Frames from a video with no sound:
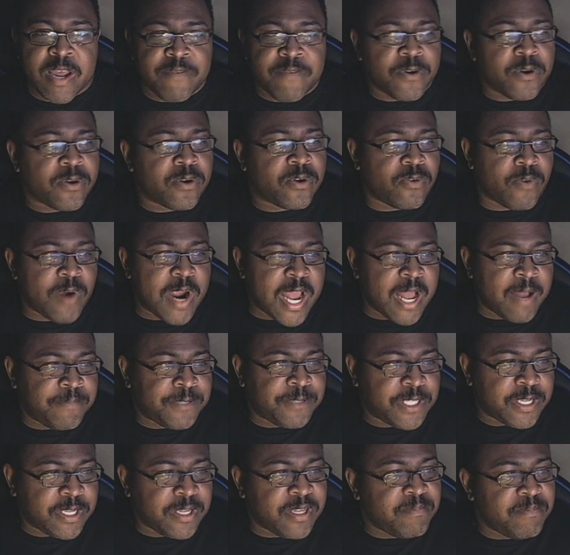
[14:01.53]
grabs
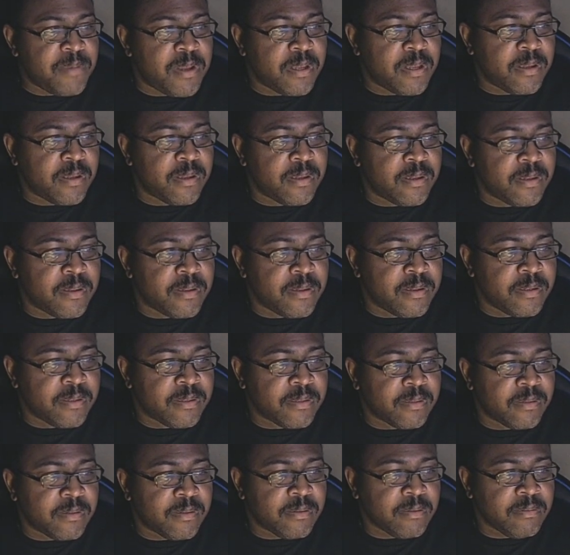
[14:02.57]
him
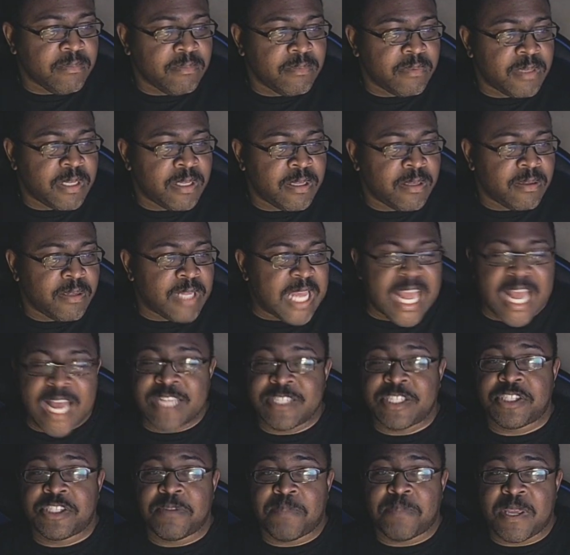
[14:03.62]
has
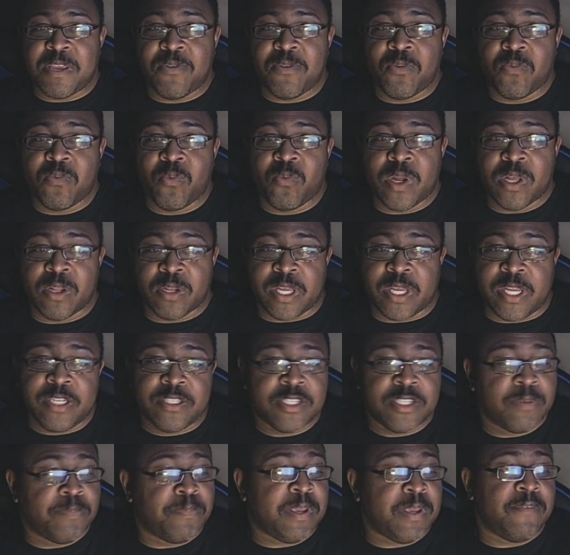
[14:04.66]
to be willing
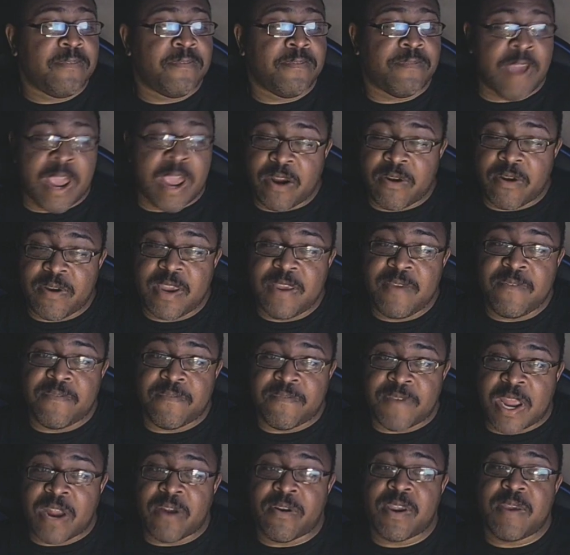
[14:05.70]
to be very,
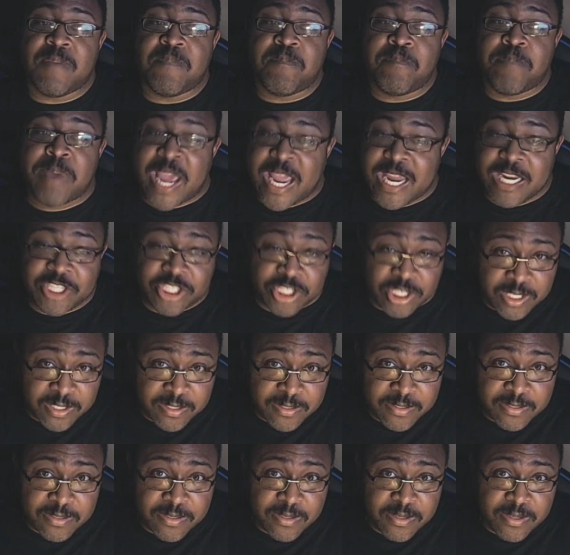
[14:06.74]
very patient
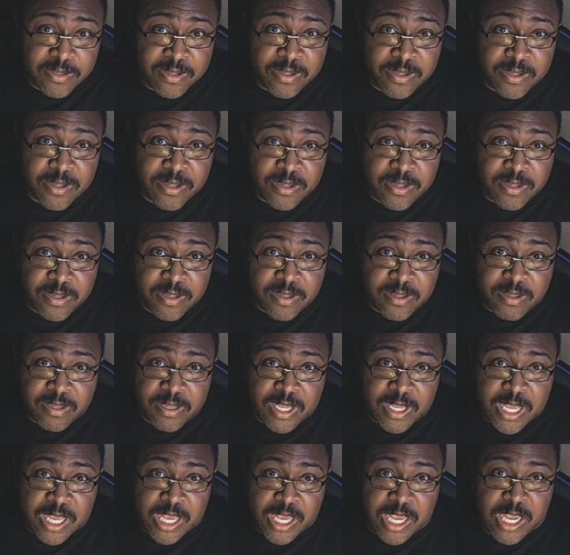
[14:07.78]

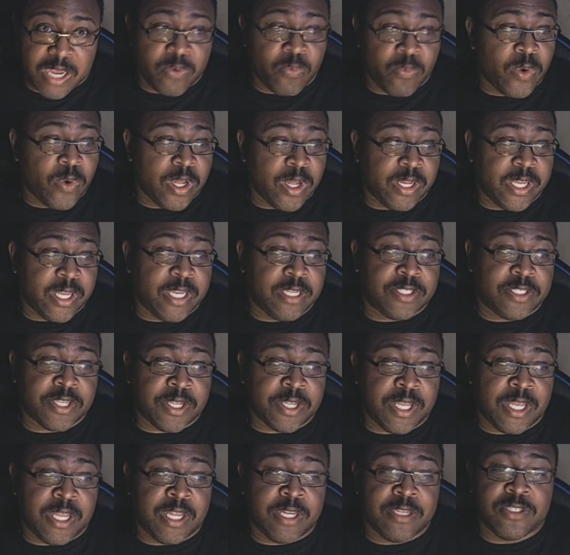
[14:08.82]
and willing
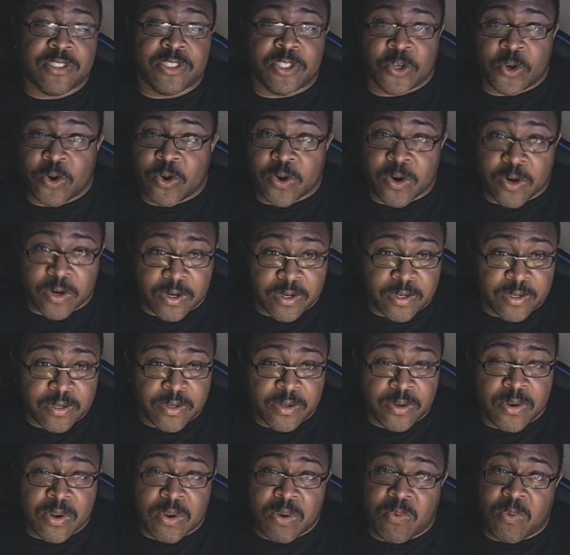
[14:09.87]
to endure
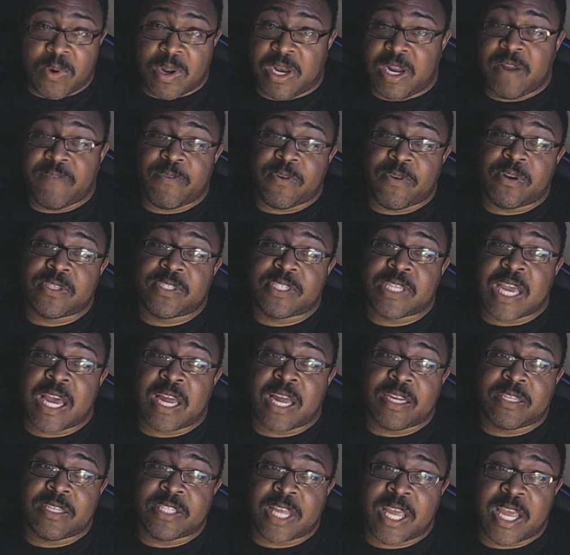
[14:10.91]
whatever it's got to
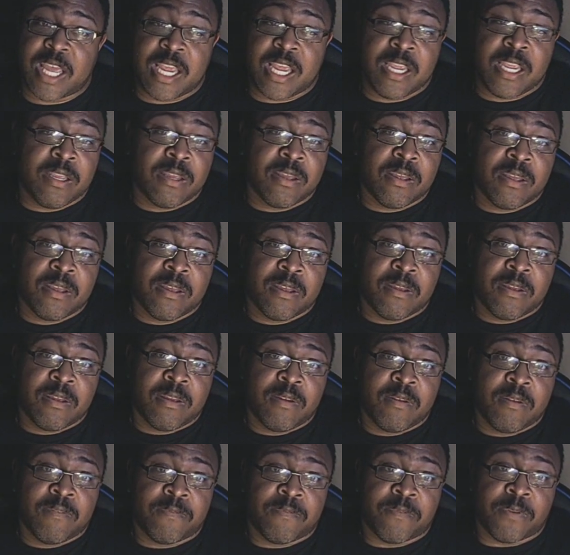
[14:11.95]
take
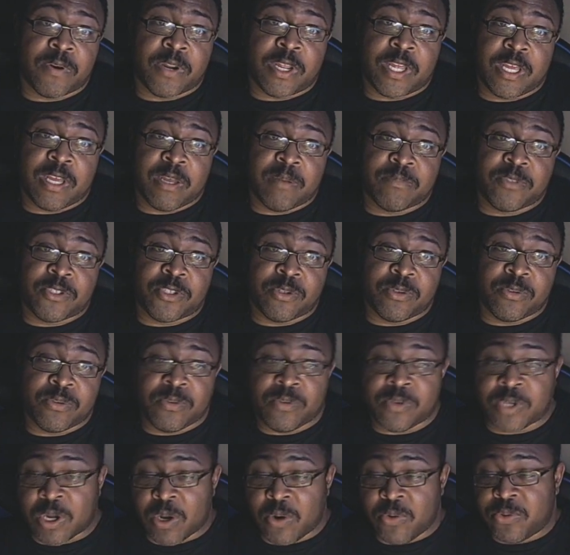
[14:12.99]
for him to
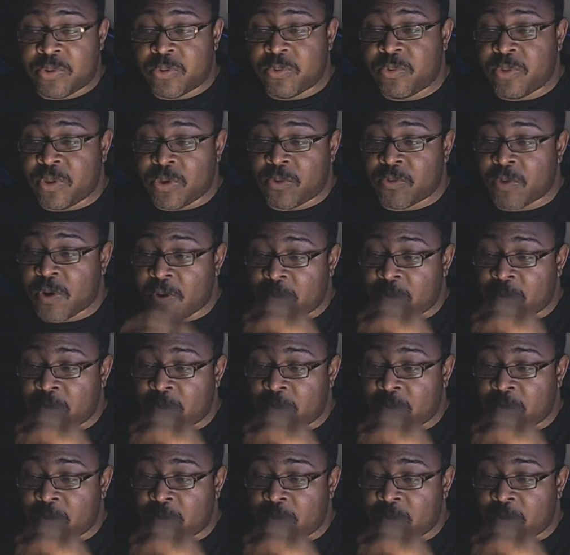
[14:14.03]
go through the growing